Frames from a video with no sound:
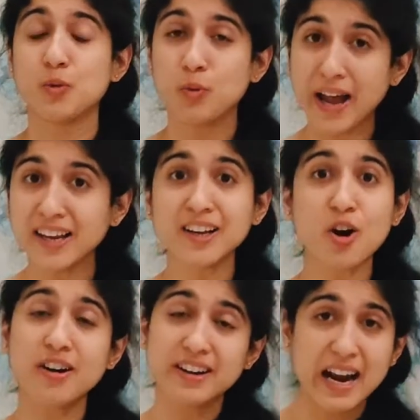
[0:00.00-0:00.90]

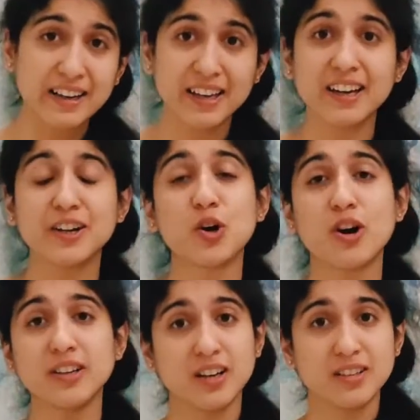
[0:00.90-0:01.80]
while contracting it
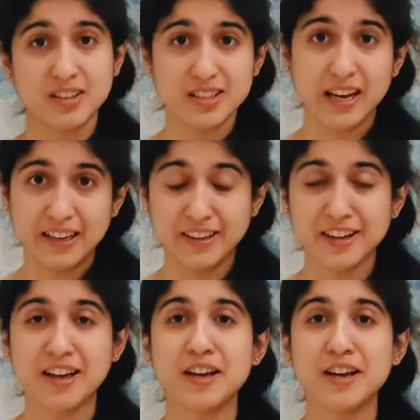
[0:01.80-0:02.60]
on other side.